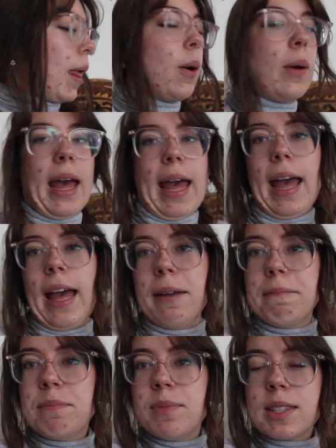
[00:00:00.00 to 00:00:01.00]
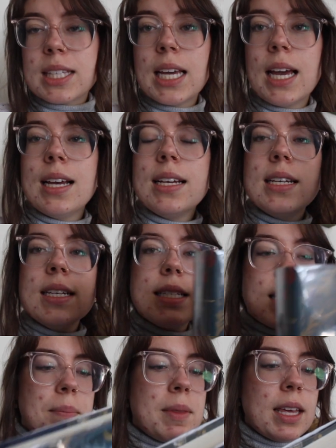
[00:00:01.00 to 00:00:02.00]
Okay.
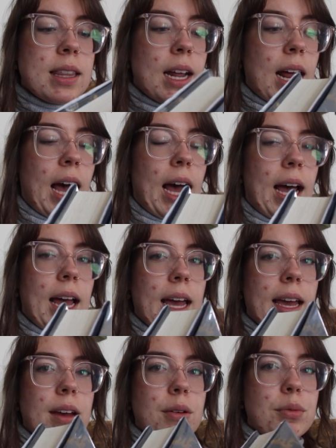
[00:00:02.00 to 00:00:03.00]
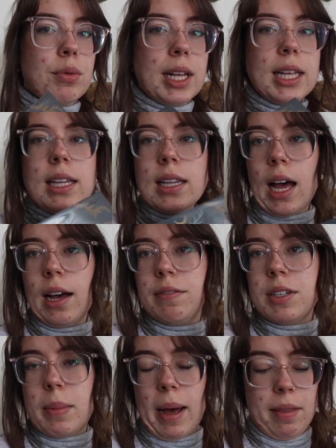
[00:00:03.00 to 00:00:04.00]
Something that I really
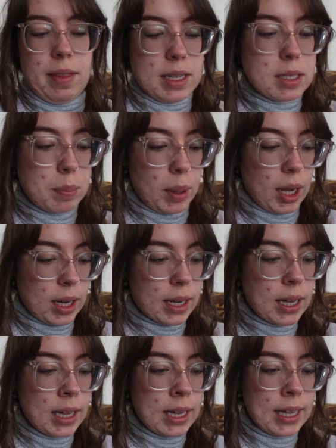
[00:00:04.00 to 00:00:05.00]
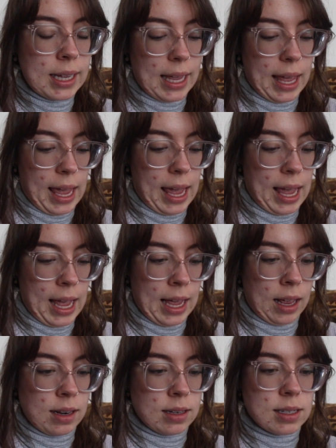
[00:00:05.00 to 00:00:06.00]
loved about this book
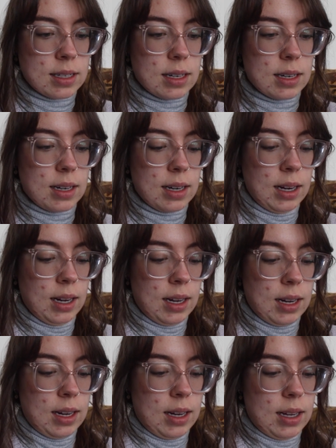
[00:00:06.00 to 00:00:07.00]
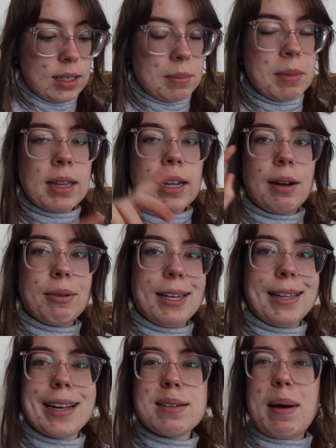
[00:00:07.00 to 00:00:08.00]
and something that I
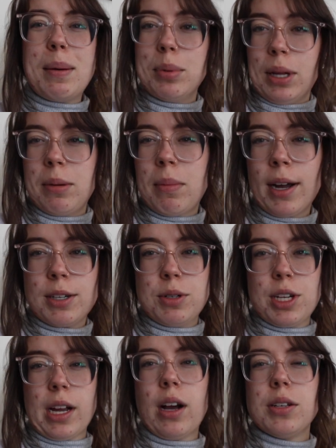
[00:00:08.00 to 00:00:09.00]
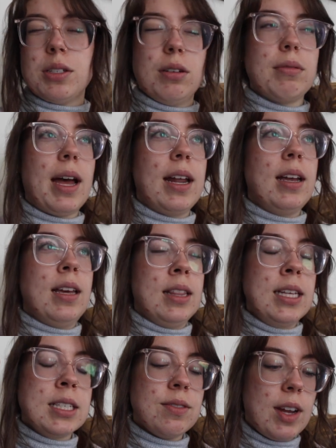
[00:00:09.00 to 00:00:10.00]
really liked about Bloodmarked, which I also read
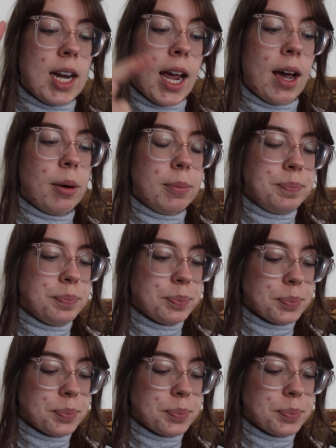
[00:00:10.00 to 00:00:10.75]
in this video,